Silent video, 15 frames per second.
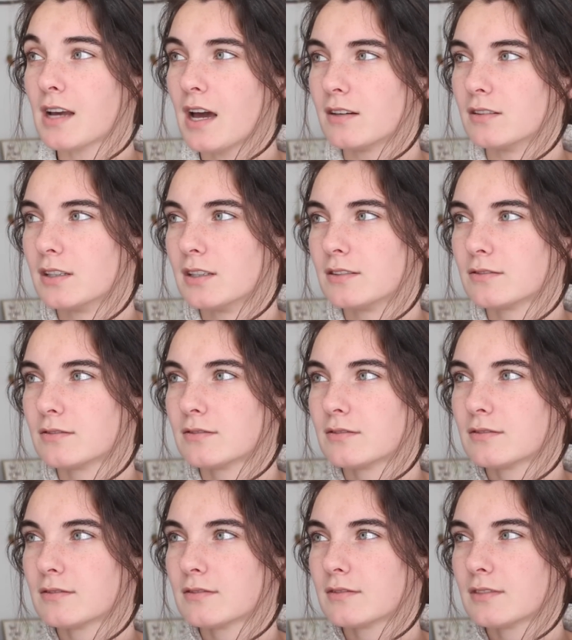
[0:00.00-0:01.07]
I don't know.
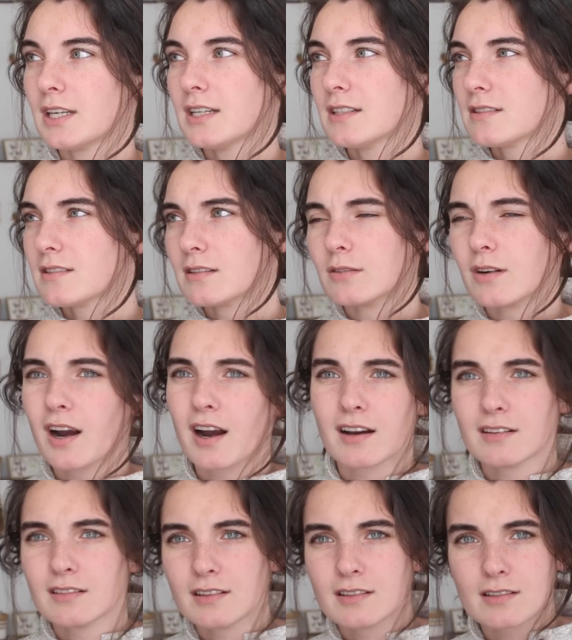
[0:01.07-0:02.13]
He could still wear
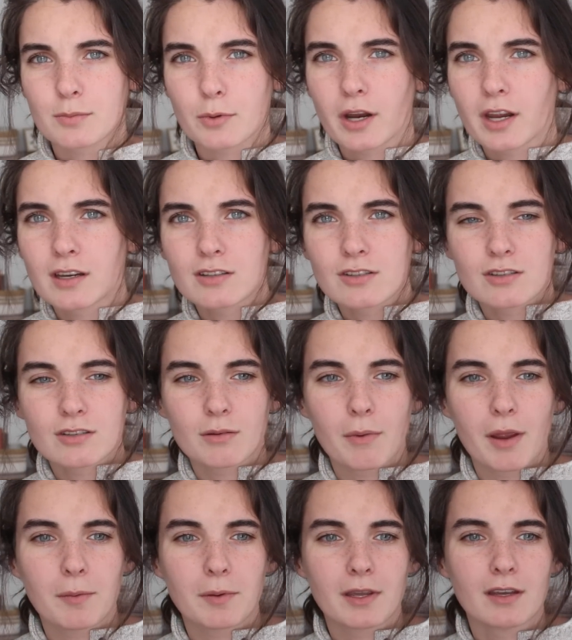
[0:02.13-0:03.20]
it in the springish,
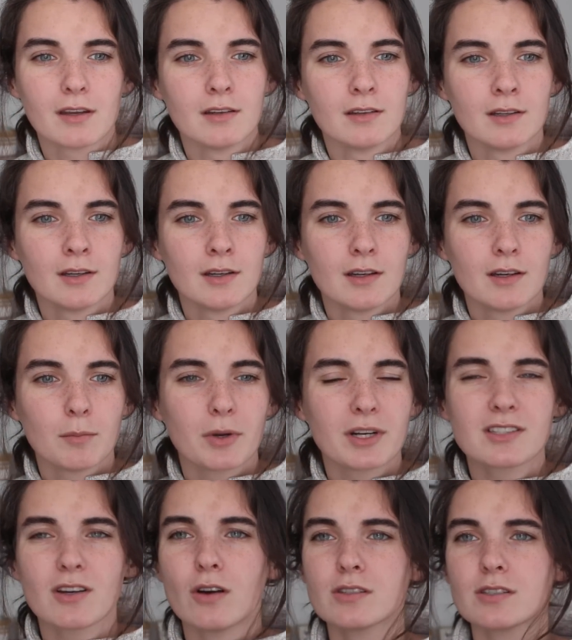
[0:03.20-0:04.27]
maybe. But
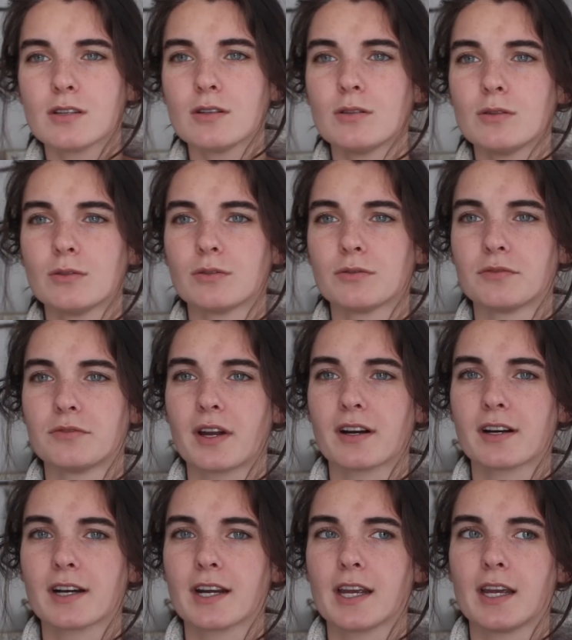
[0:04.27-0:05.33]
it's also
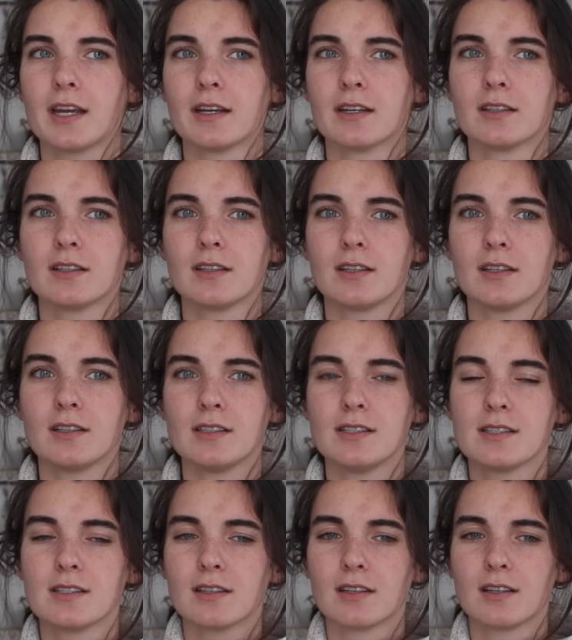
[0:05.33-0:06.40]
very
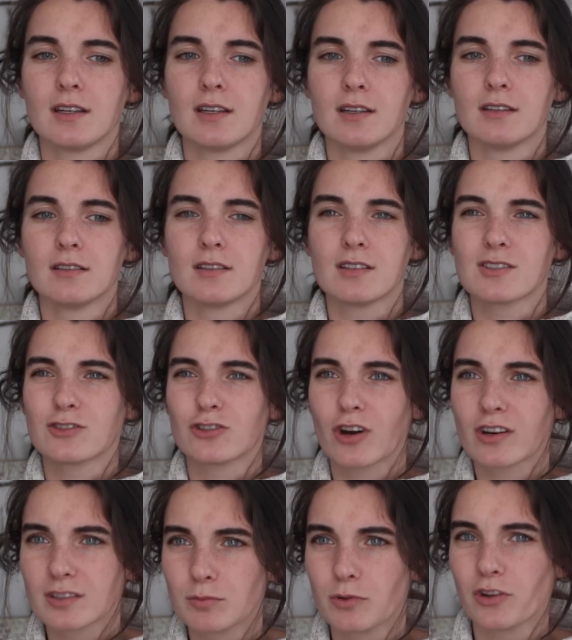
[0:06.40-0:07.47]
easily
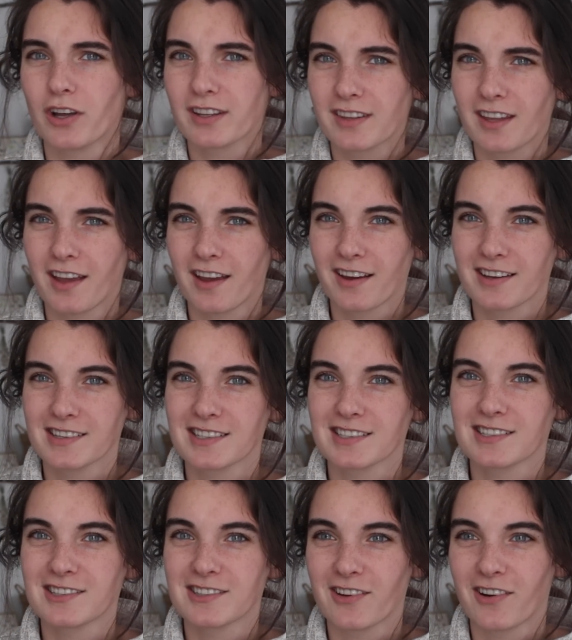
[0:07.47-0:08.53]
destructible, I think, because
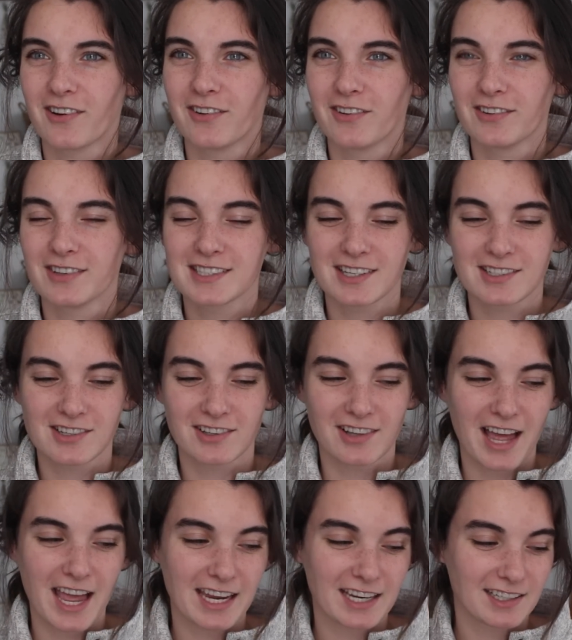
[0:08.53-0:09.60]
it's such a
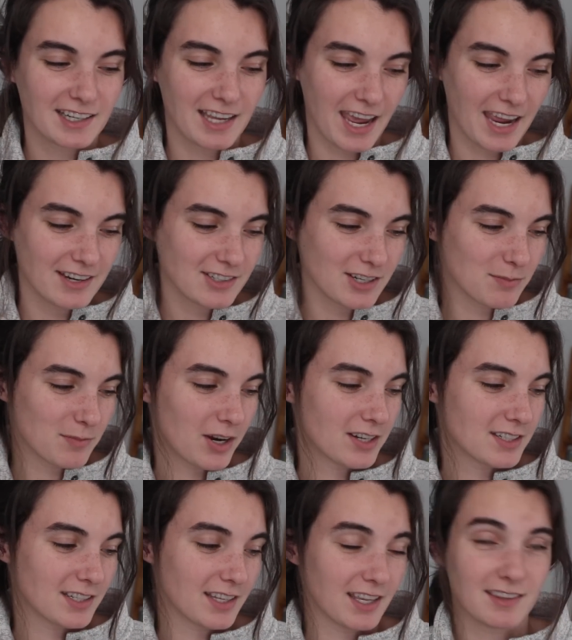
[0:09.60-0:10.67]
light gauge
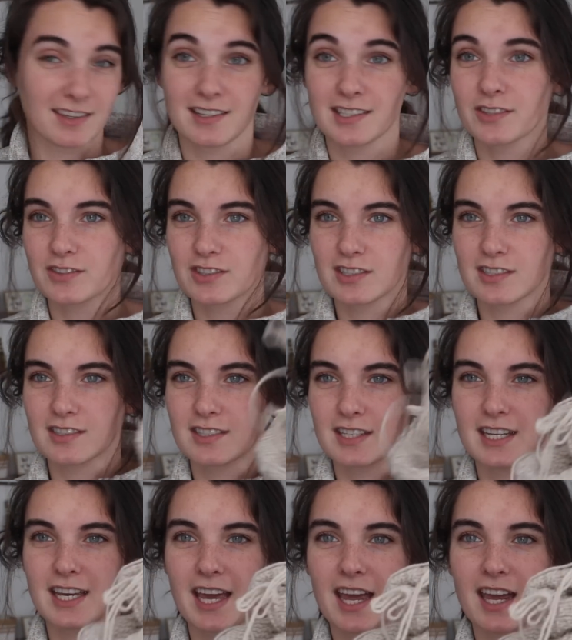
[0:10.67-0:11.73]
compared to like this, which is a
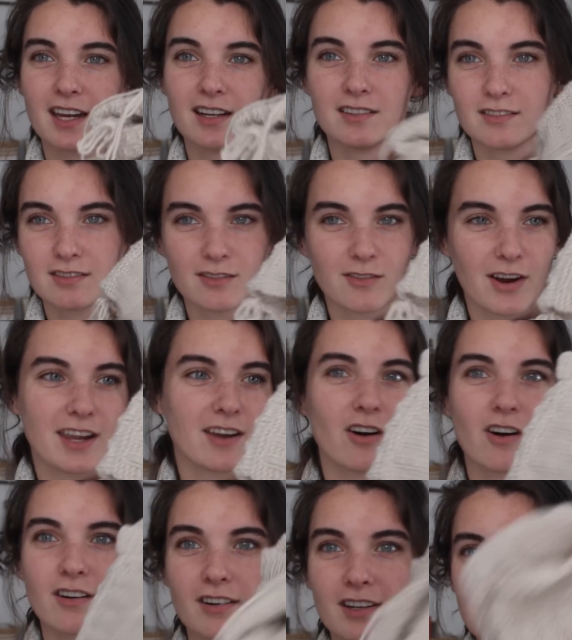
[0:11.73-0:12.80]
DK weight
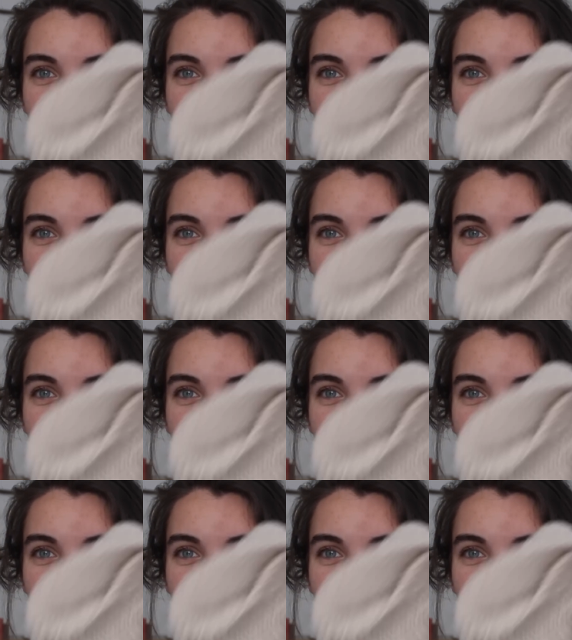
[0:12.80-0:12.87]
yarn on